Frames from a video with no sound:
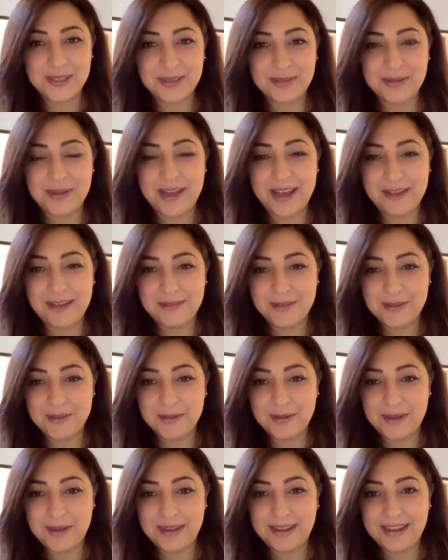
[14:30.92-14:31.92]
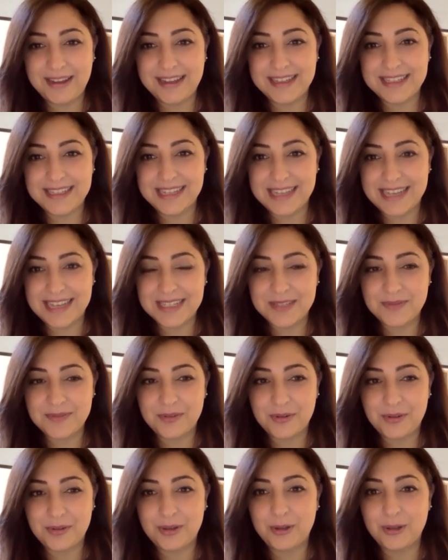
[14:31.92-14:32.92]
to have you as a guest
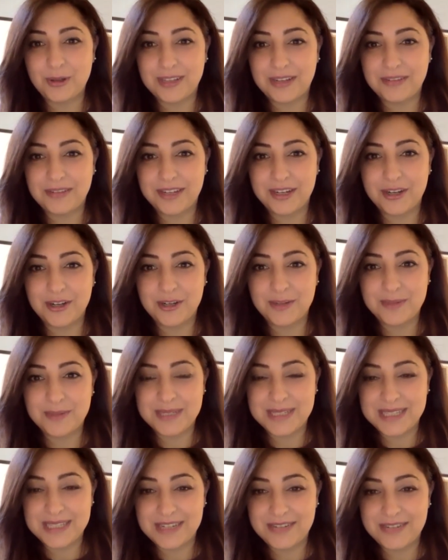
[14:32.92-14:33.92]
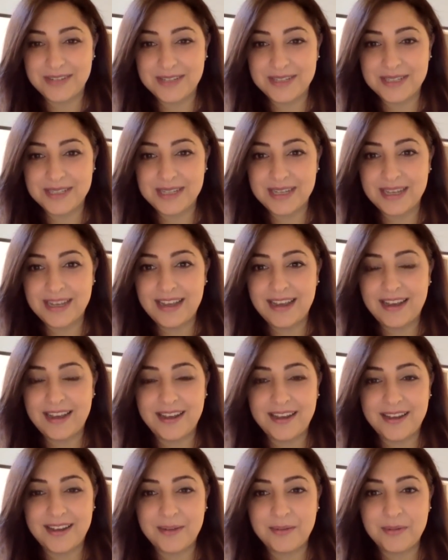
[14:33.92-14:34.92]
for the Lockdown Economy series.
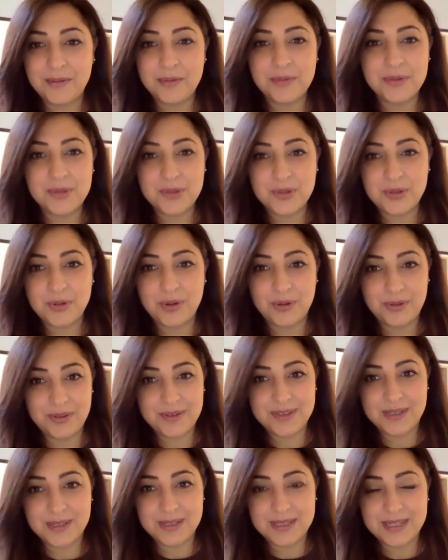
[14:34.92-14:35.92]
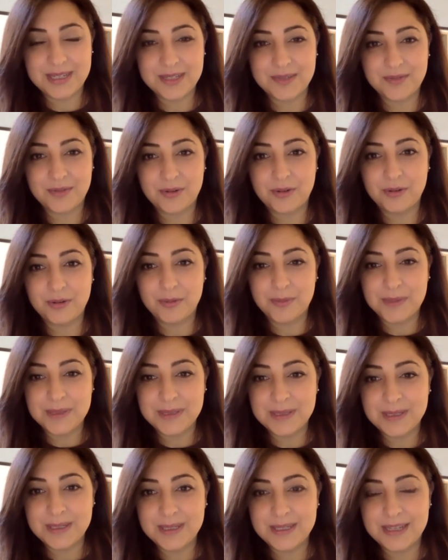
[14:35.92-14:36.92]
We wish you all the success for your
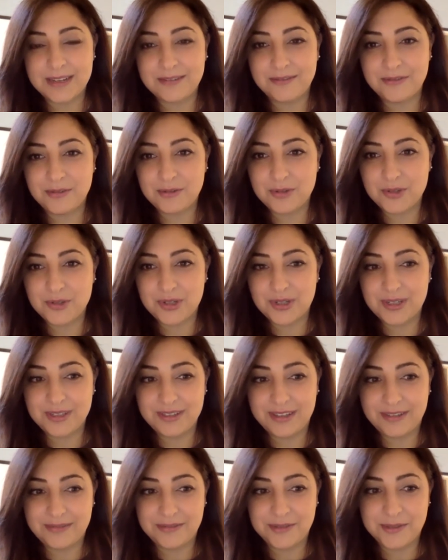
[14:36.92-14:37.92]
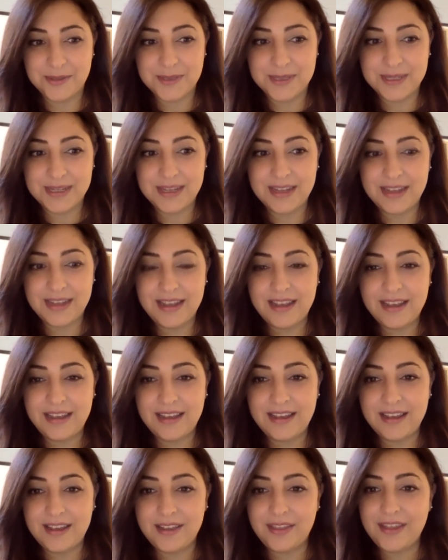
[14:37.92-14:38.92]
business and future endeavors.
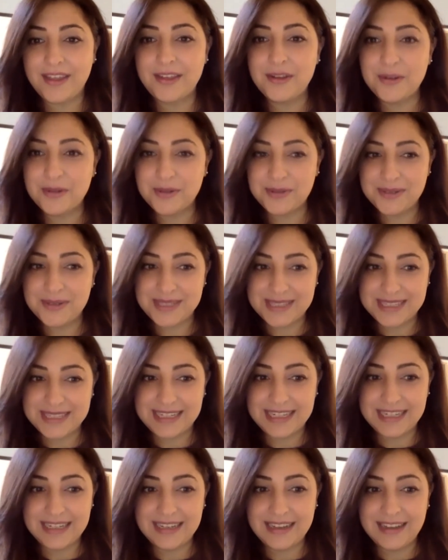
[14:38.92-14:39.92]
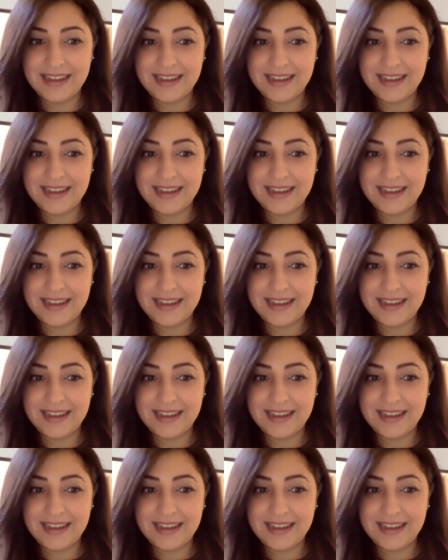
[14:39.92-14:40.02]
Thank you, Christine.